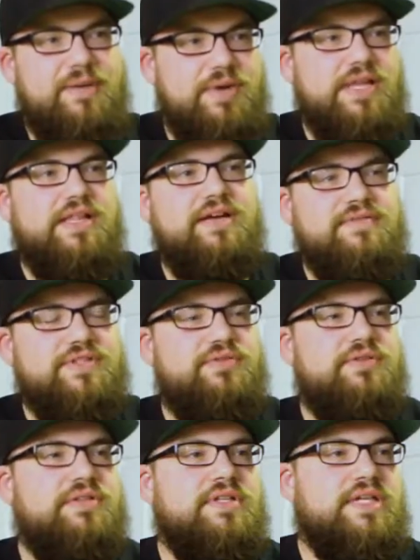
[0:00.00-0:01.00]
at my life
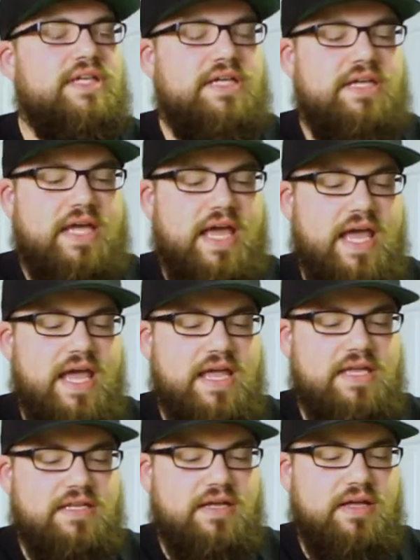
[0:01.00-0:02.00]
total.
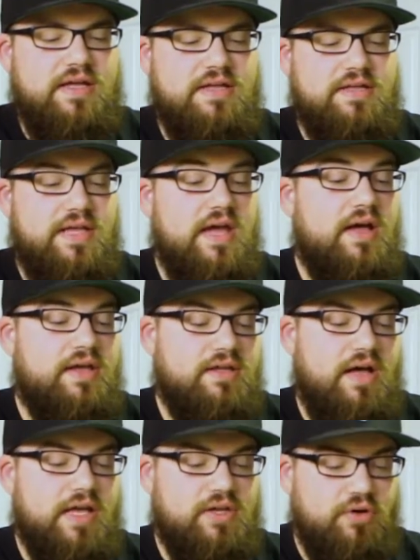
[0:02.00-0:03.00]
And yeah,
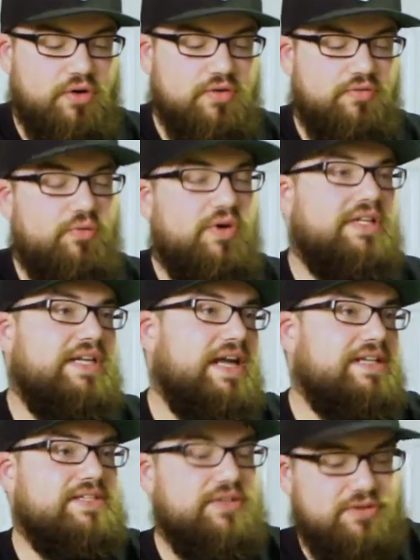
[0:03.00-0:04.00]
I could have won
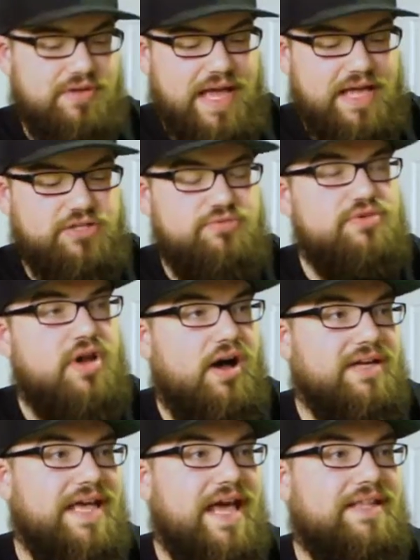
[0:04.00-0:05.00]
next turn had you
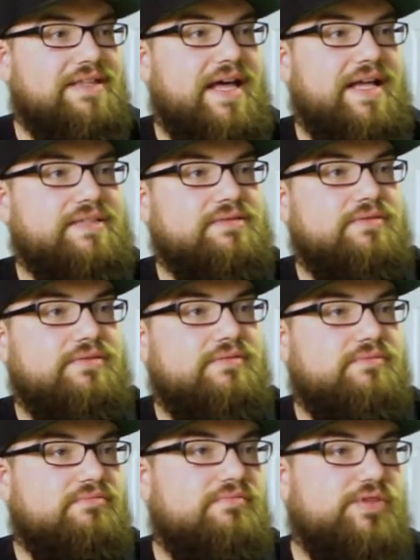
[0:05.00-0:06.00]
not had that
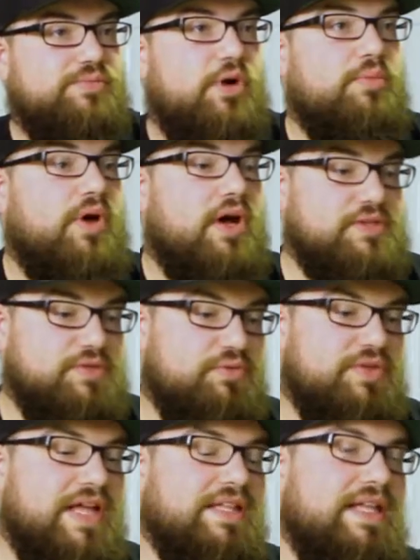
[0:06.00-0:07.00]
Smallpox
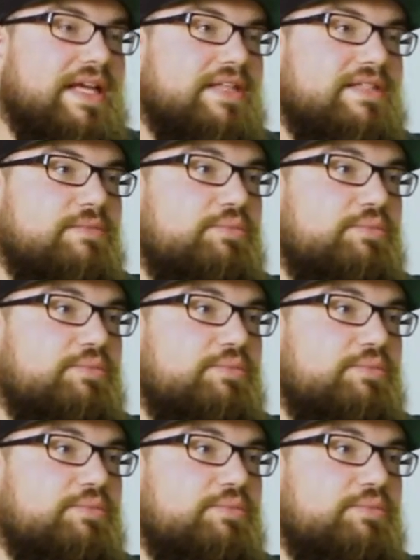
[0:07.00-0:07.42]
or that land's